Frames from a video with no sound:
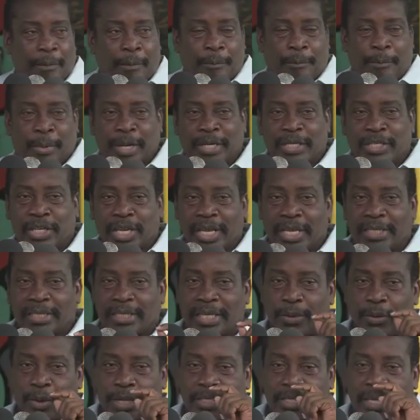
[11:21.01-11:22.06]
But
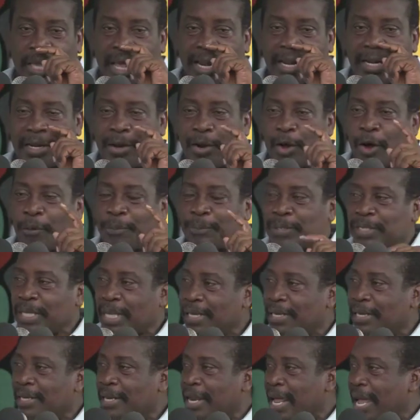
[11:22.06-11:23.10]
JC was a little
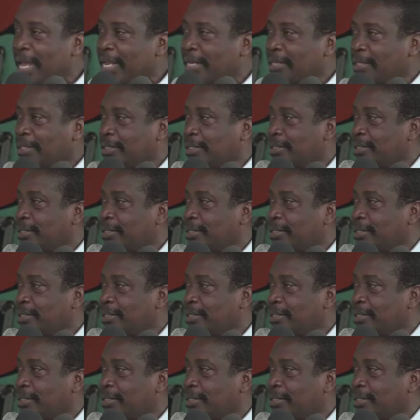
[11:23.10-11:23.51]
upset tonight